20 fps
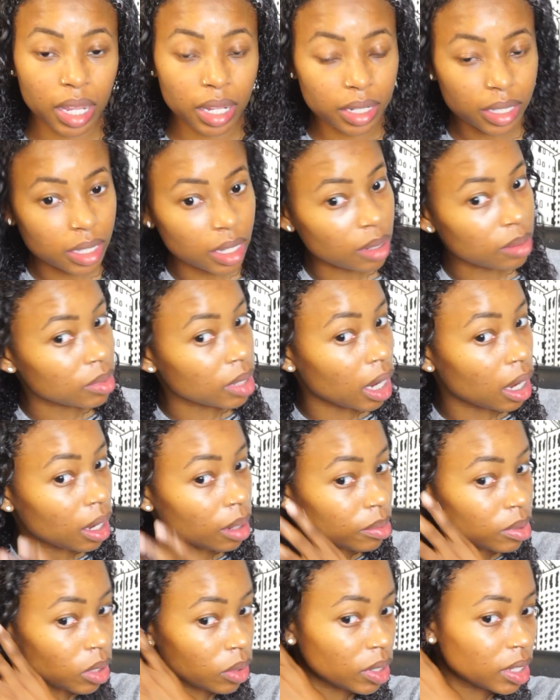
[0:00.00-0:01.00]
at the same
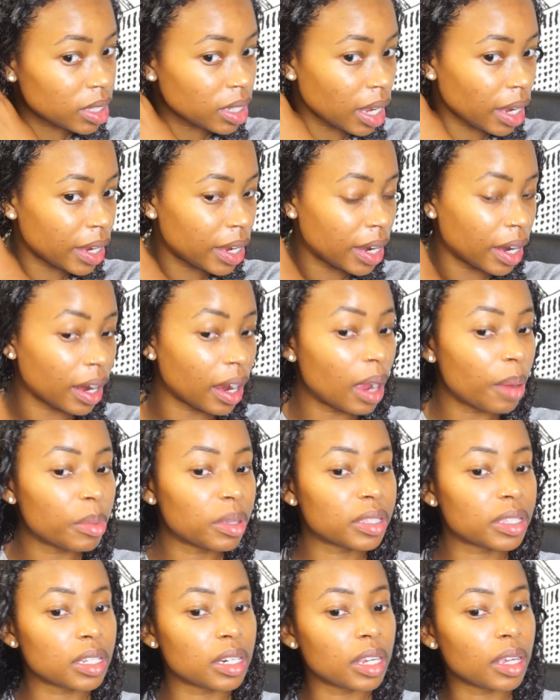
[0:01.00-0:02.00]
time, so he's not here. I've
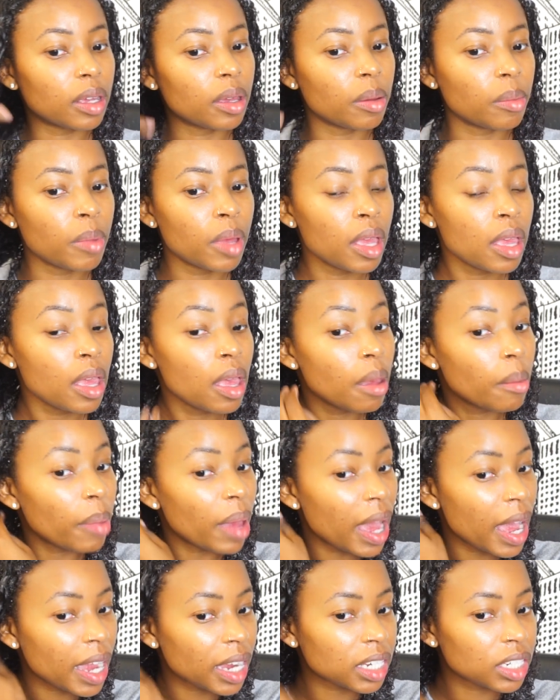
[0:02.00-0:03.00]
been sending him
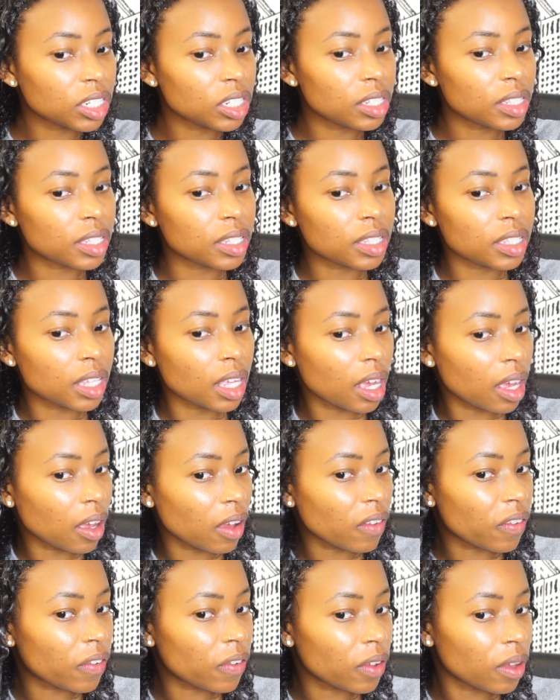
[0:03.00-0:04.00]
packages and
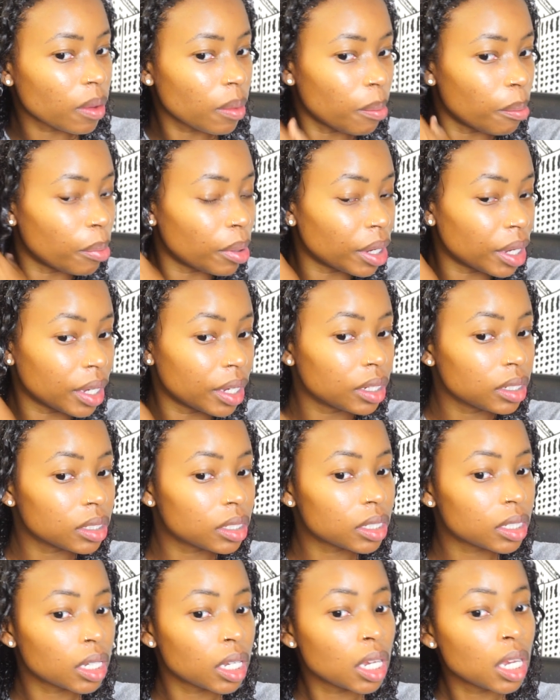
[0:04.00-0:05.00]
stuff,
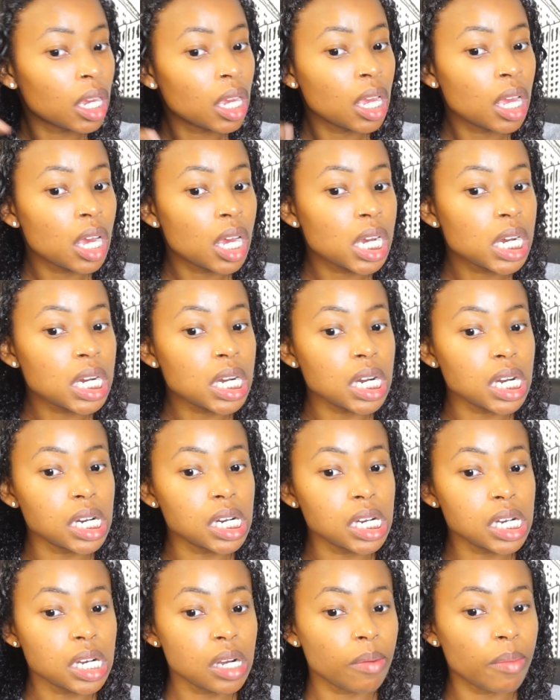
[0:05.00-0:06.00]
but
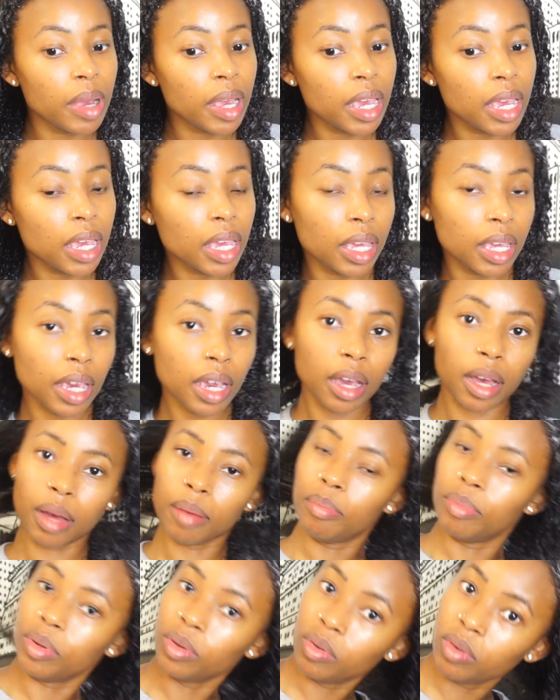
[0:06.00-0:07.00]

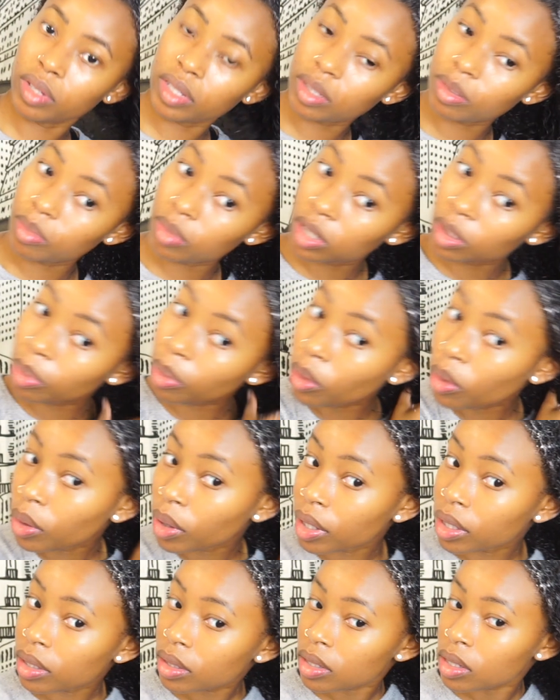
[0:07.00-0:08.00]
yeah, Boo is
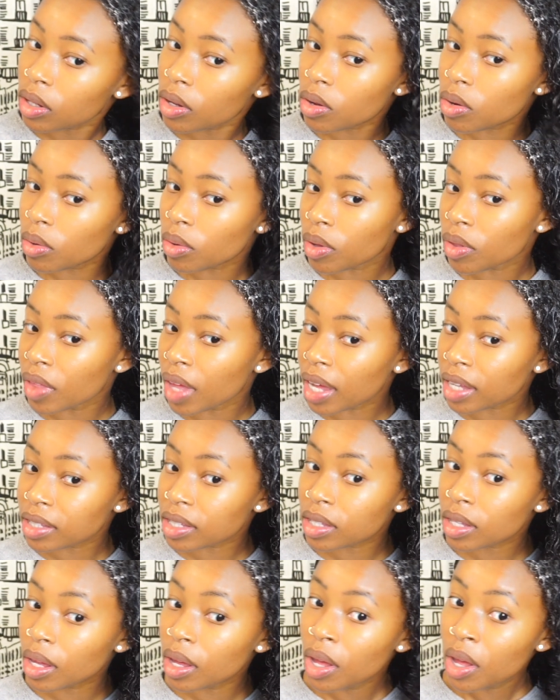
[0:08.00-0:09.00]
deployed, so
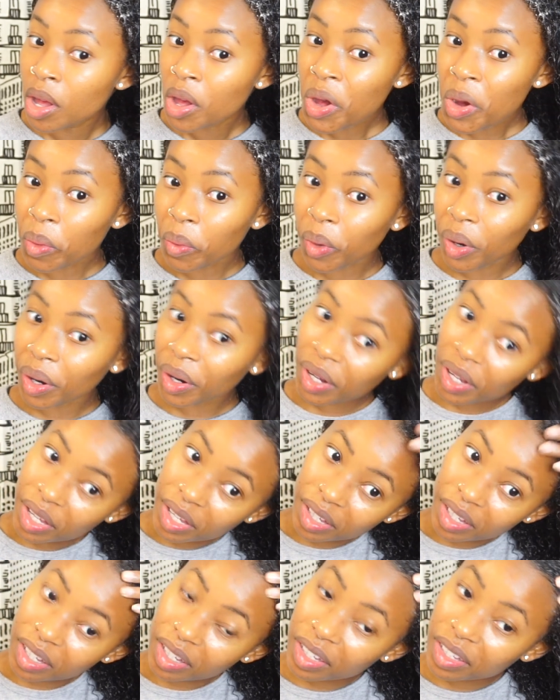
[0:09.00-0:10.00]
that's where
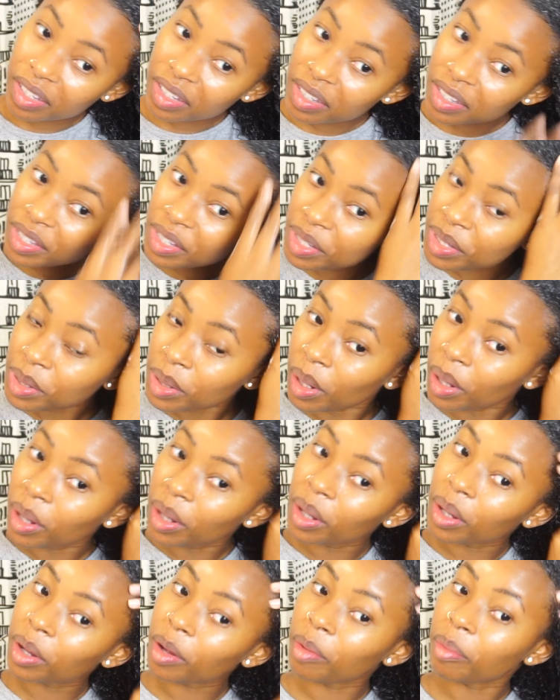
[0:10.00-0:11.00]
he is.
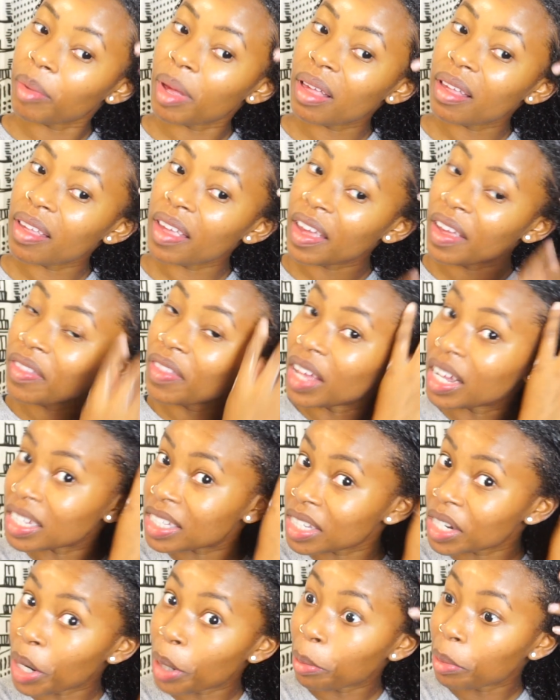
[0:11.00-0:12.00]
And
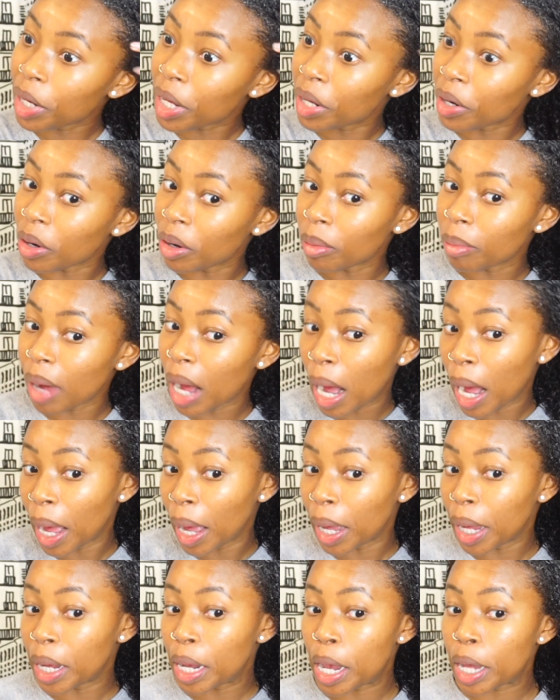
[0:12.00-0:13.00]
that's an update on
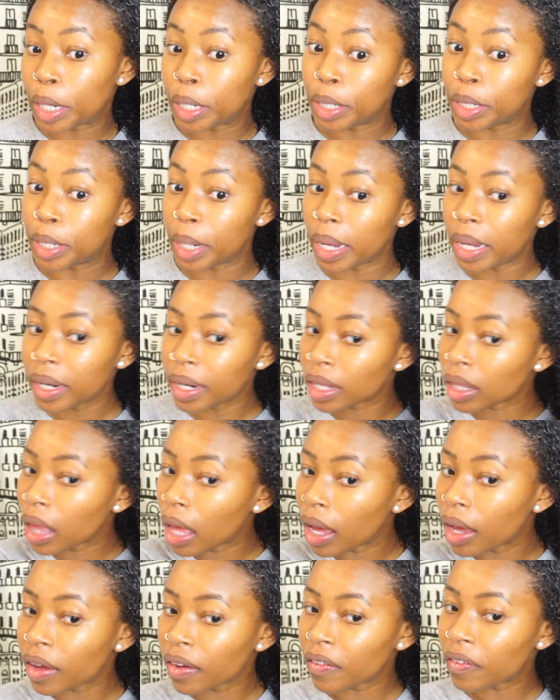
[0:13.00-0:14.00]
my dating
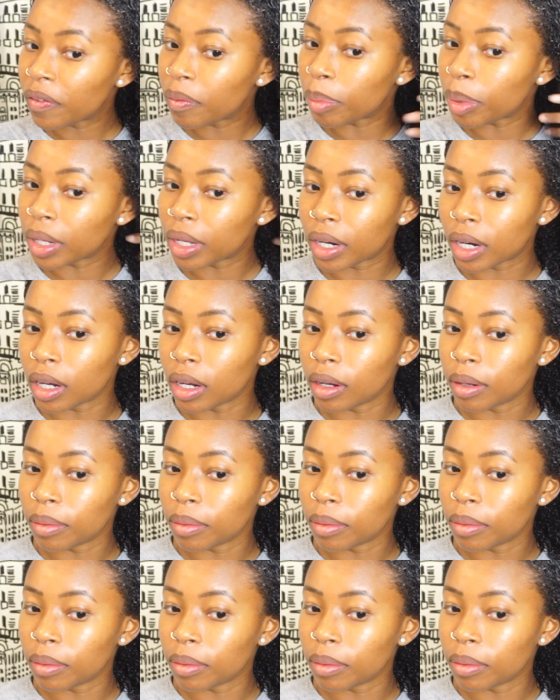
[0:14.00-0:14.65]
life. But